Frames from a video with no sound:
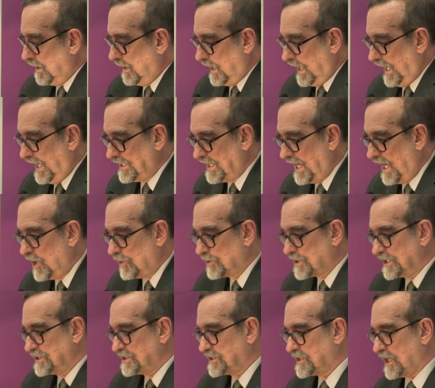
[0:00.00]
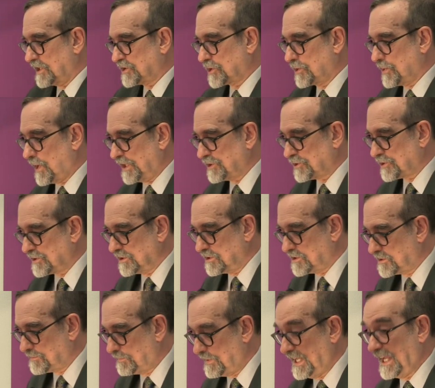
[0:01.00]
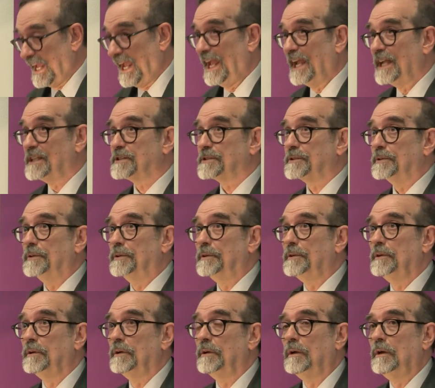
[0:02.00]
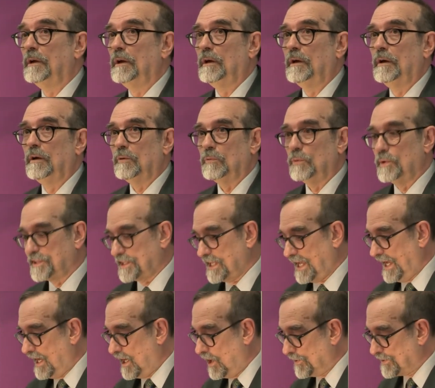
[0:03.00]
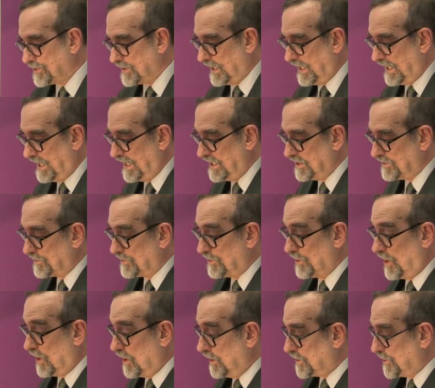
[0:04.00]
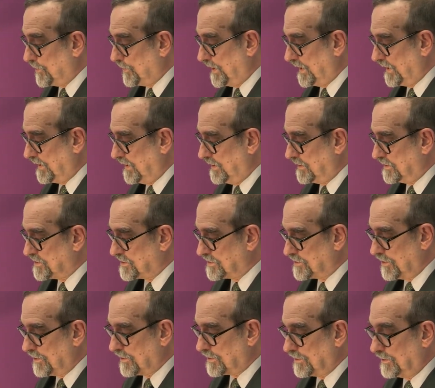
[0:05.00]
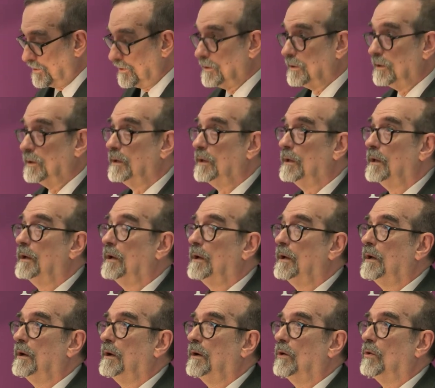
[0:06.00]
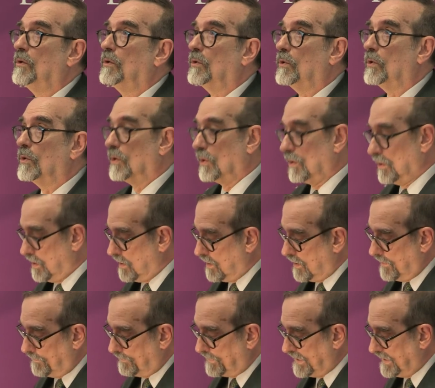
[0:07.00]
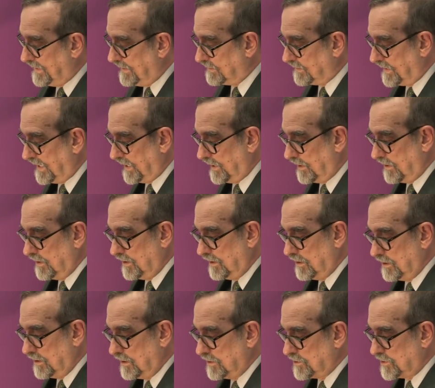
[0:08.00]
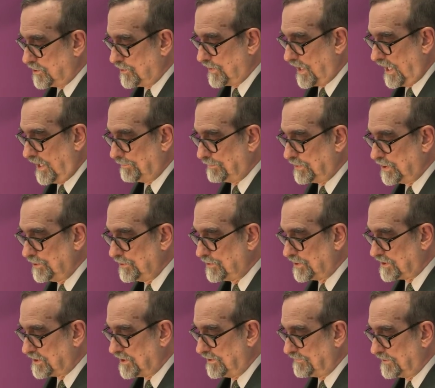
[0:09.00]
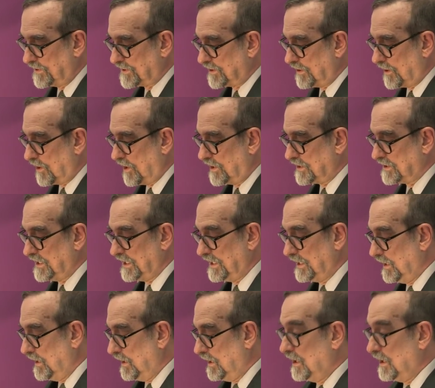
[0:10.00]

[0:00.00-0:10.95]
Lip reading: And how can such questions be answered without either arguing in a circle or appealing to a putative authority